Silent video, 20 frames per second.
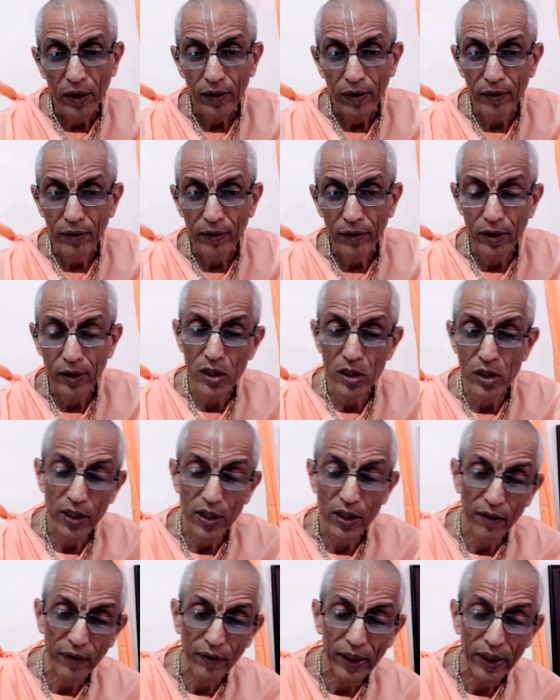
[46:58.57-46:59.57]
the
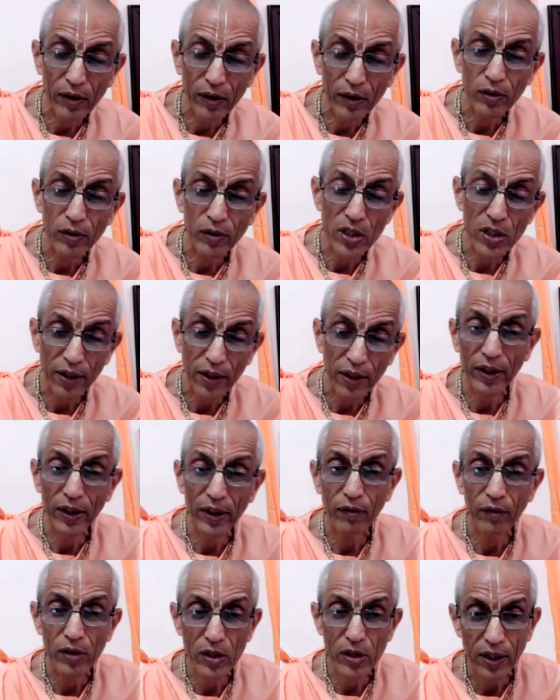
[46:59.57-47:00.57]
servant of the servant
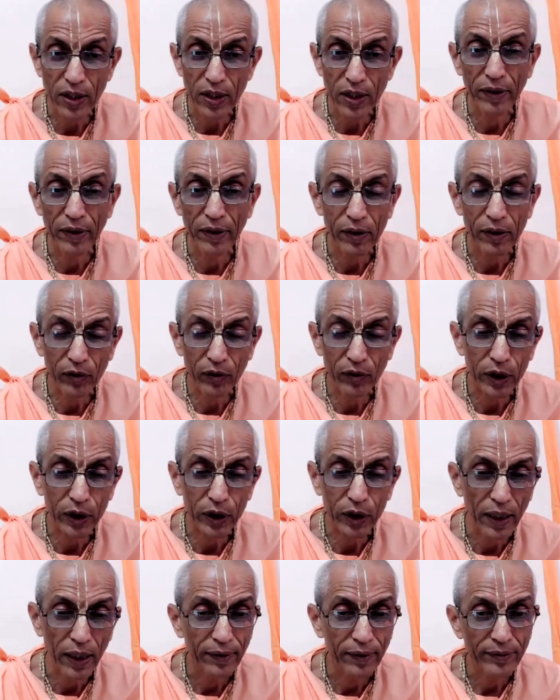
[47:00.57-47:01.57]
of the servant of
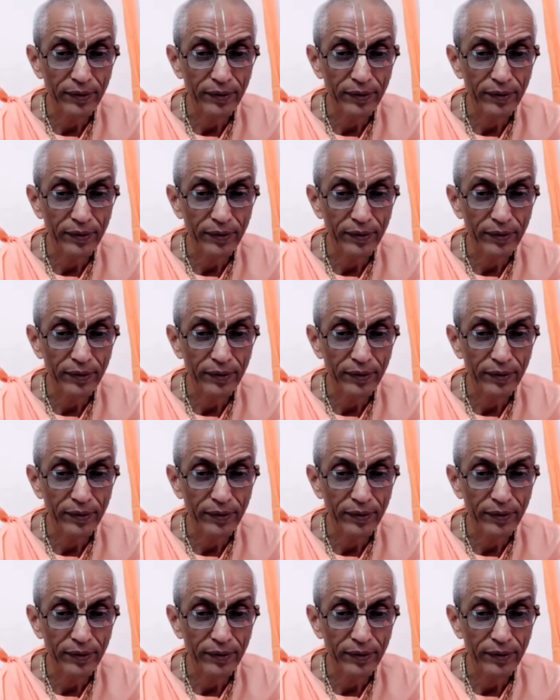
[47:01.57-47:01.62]
Krishna.